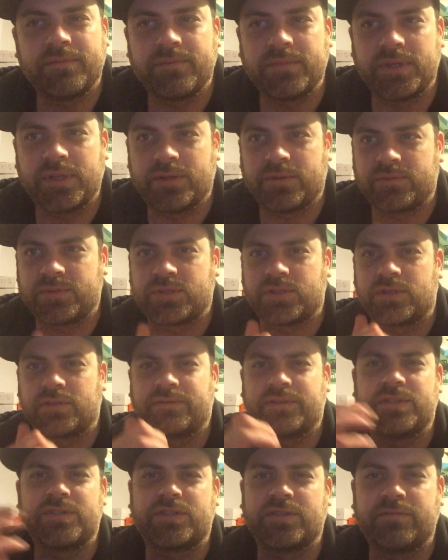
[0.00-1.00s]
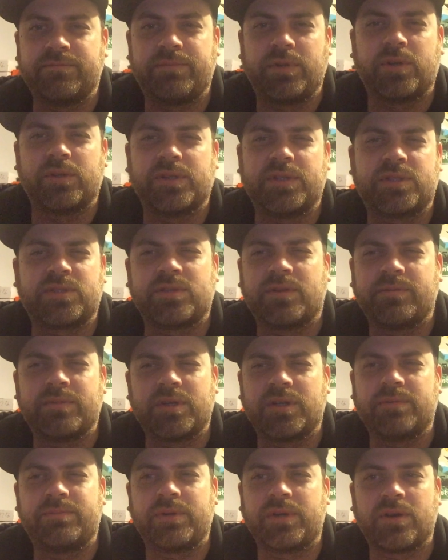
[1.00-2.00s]
you know, servants of Bolas, so I'm
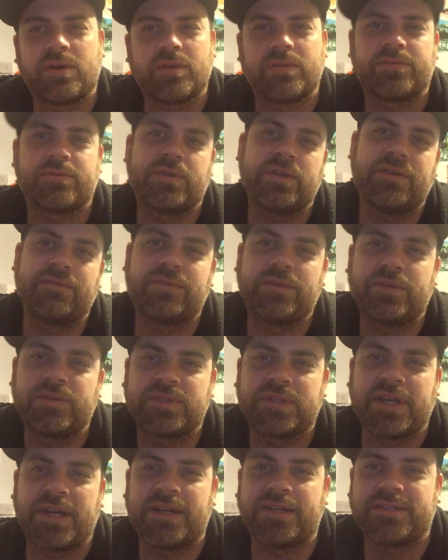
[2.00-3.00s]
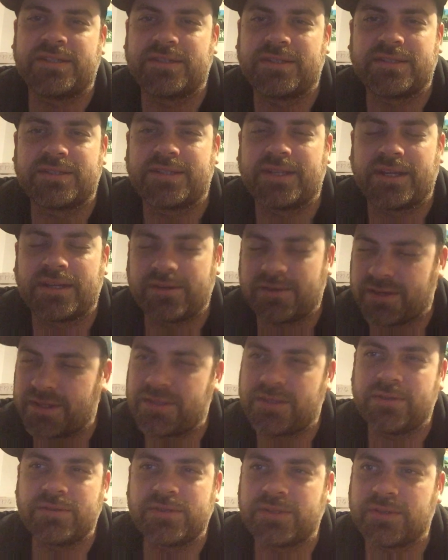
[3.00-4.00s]
going to put all 3 of those gods in this deck. All
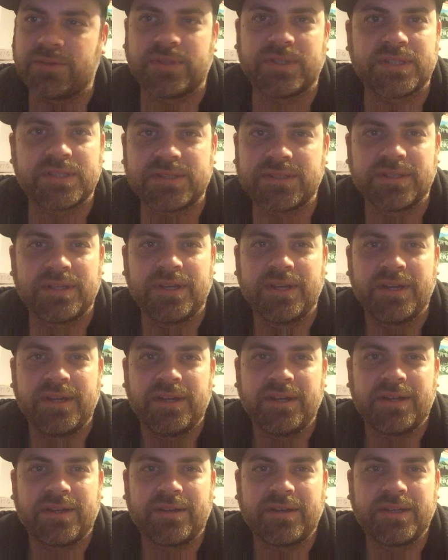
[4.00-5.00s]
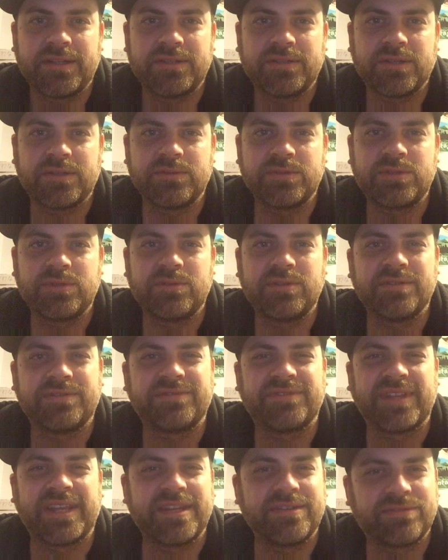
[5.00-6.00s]
right, don't do this. All right, don't do the
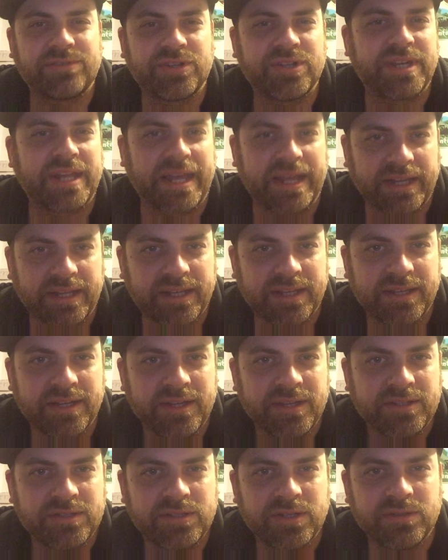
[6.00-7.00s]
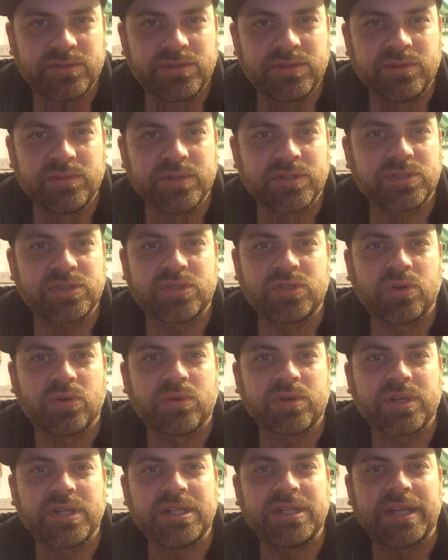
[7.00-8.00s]
flavor deck. Don't do the
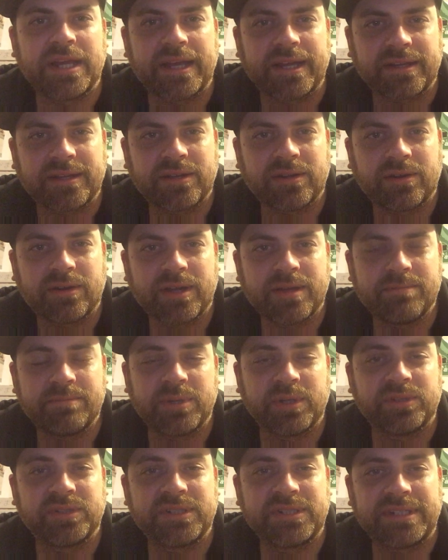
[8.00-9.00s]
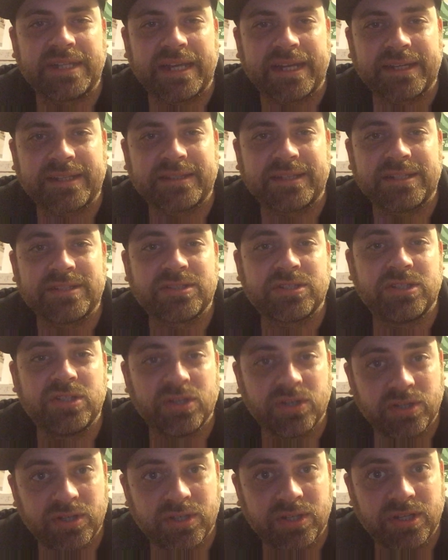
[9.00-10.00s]
story deck. All right, build a deck that's
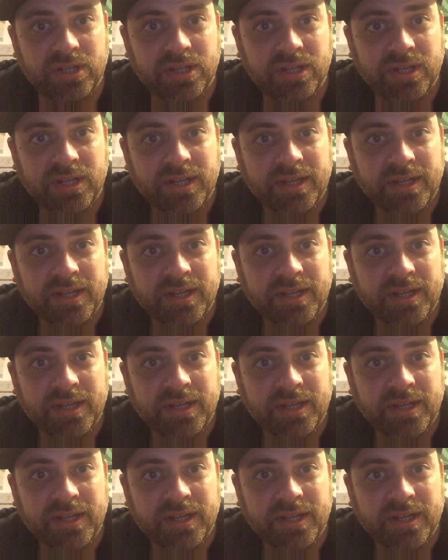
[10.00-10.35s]
good,